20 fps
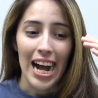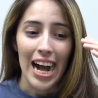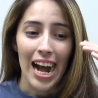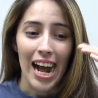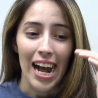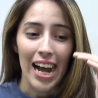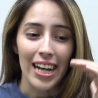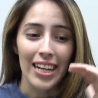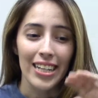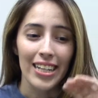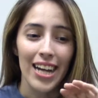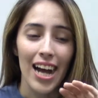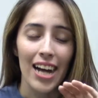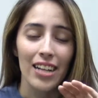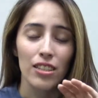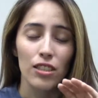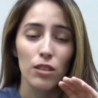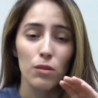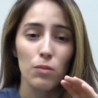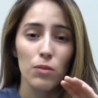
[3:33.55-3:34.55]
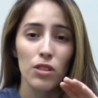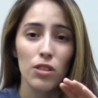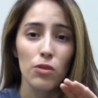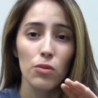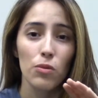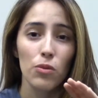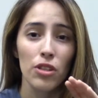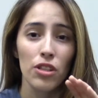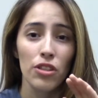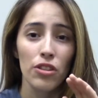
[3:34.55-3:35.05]
And it has to be
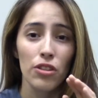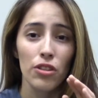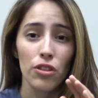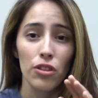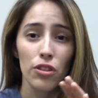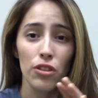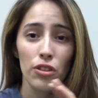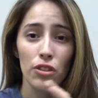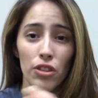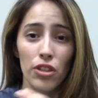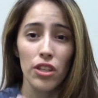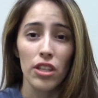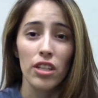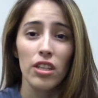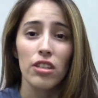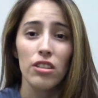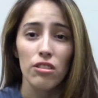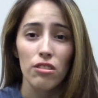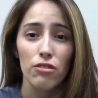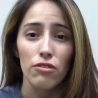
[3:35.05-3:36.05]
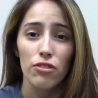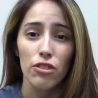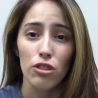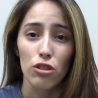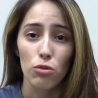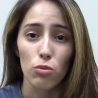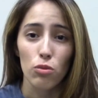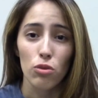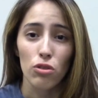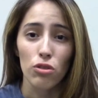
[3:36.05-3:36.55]
with the
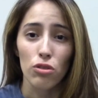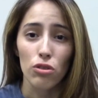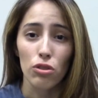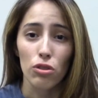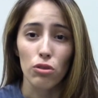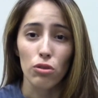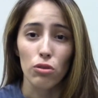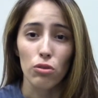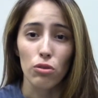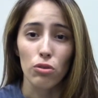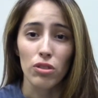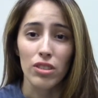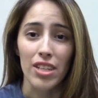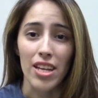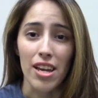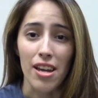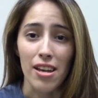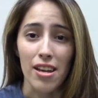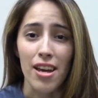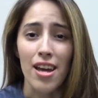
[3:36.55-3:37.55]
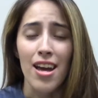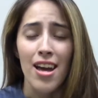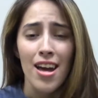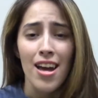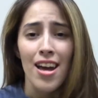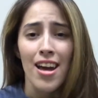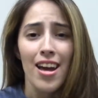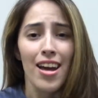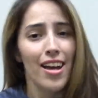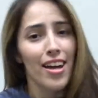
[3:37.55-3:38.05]
individual to say,
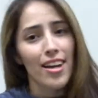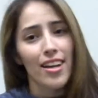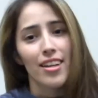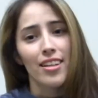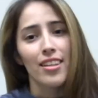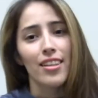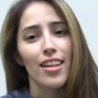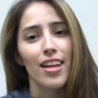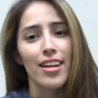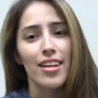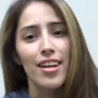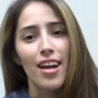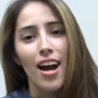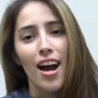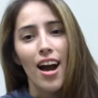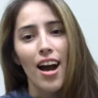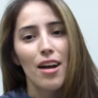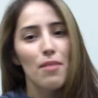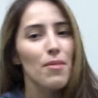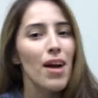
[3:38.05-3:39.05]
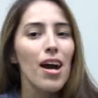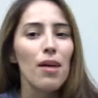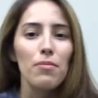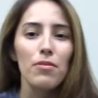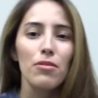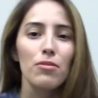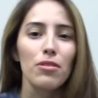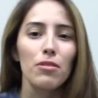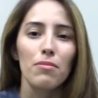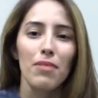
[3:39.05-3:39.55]
hey, I'm
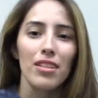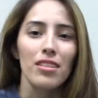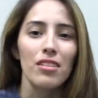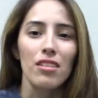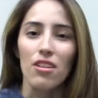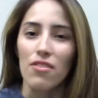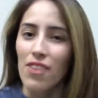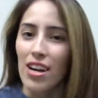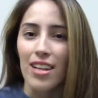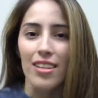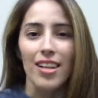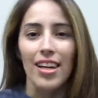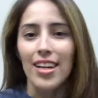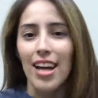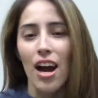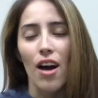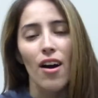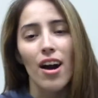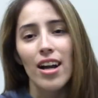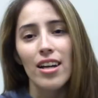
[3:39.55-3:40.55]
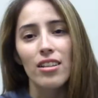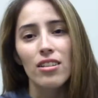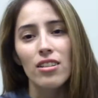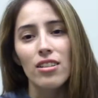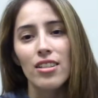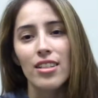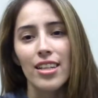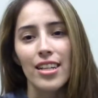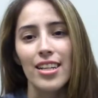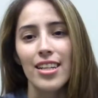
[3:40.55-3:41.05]
happy with myself. I like how I
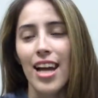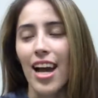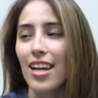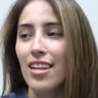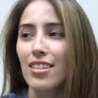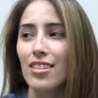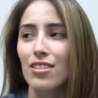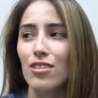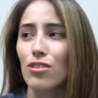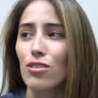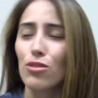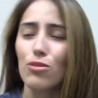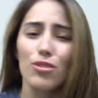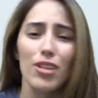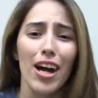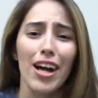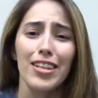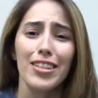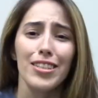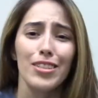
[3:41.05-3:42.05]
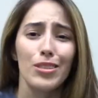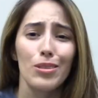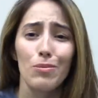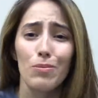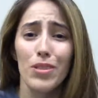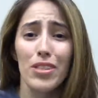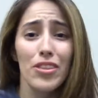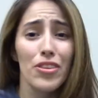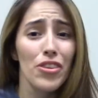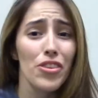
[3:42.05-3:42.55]
look, and I do not need to
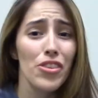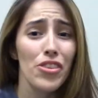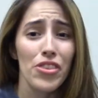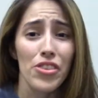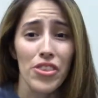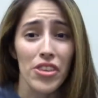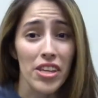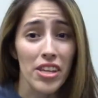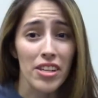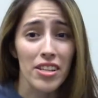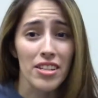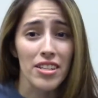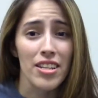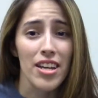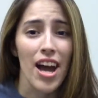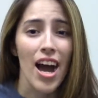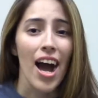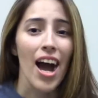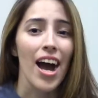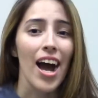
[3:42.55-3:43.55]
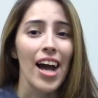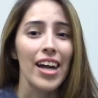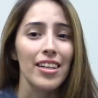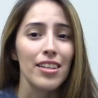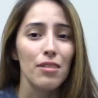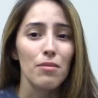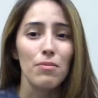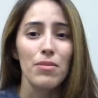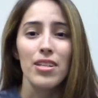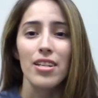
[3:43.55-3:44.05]
be thin. I
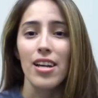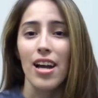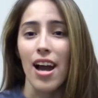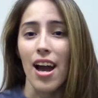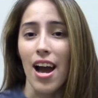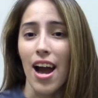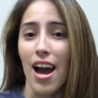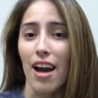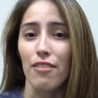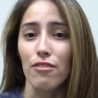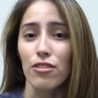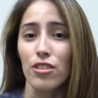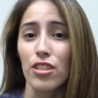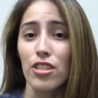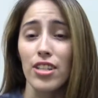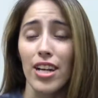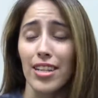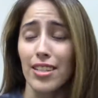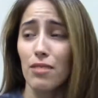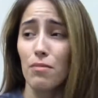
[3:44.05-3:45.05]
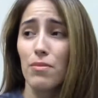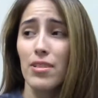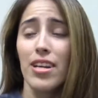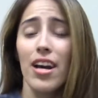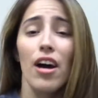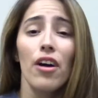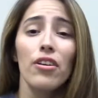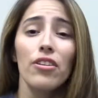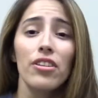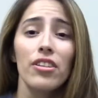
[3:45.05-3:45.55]
can be average. I can be
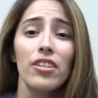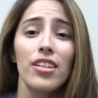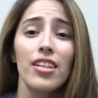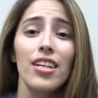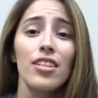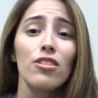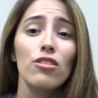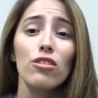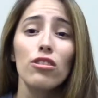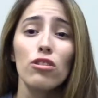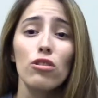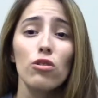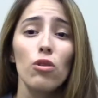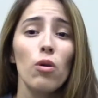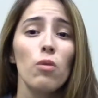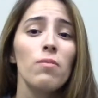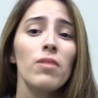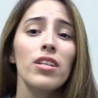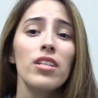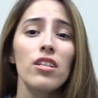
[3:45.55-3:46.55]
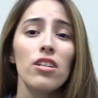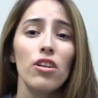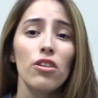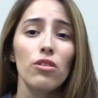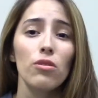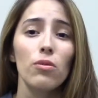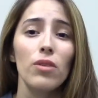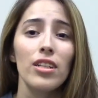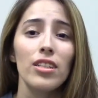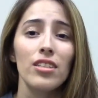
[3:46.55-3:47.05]
healthy. And there's so many
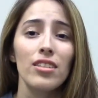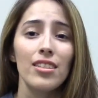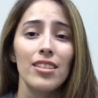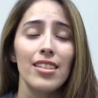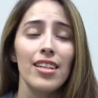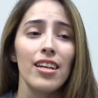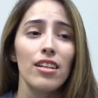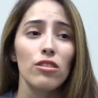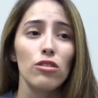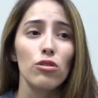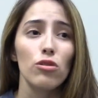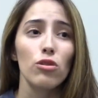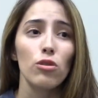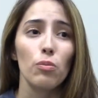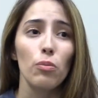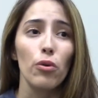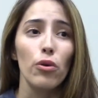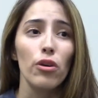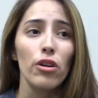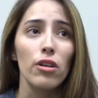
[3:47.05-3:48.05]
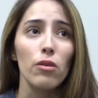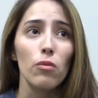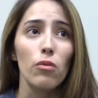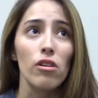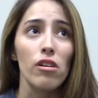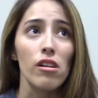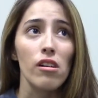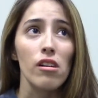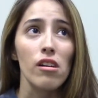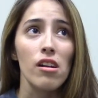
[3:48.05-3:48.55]
other ways to get to the point
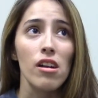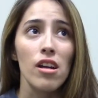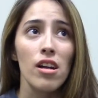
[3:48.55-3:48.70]
where